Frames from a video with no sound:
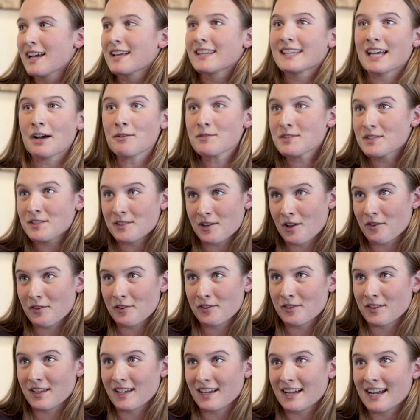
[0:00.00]
That was another
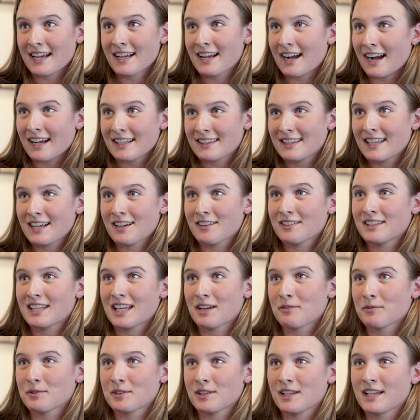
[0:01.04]
thing. I got there and they
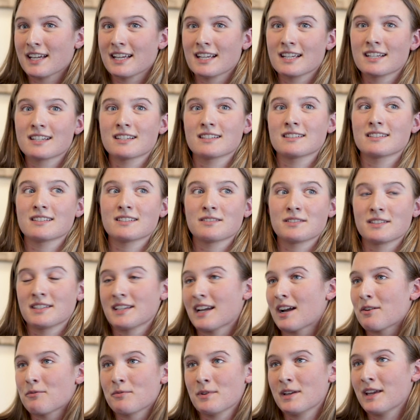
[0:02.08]
were like,
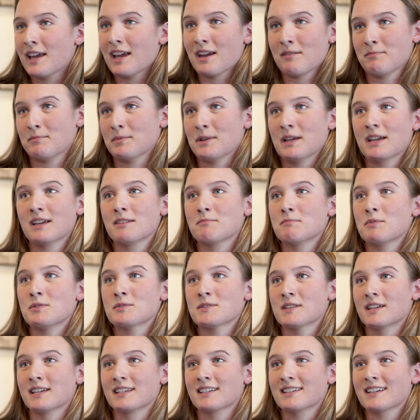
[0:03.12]
yeah, we can't play
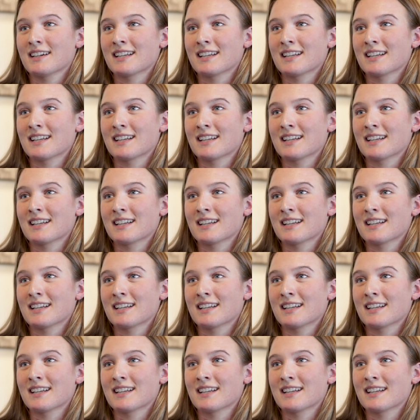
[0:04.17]
music.